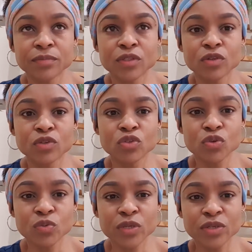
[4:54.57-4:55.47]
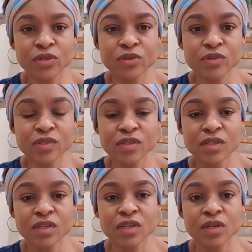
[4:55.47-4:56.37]
2 windows,
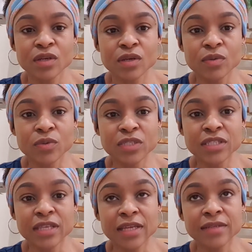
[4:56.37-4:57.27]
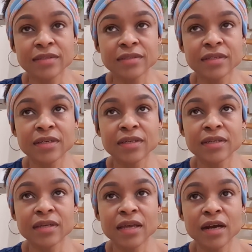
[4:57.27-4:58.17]
which then
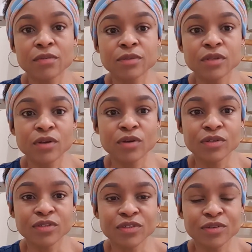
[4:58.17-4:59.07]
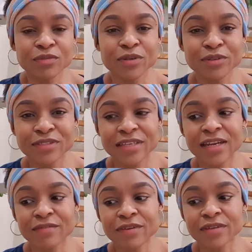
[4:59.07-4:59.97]
helps a lot, because
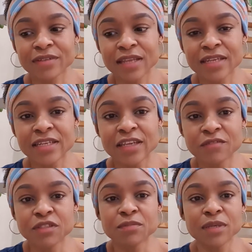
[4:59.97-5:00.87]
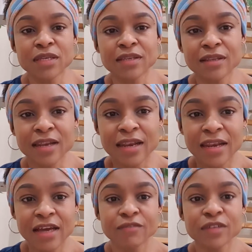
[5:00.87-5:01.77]
then then it gives me
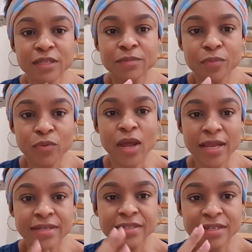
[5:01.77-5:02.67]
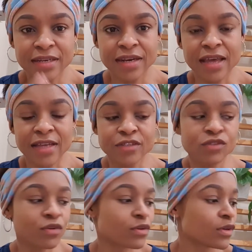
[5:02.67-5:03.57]
lovely bright light.
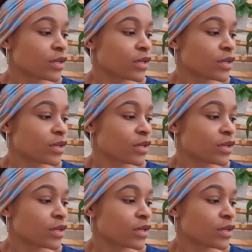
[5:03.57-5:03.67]
So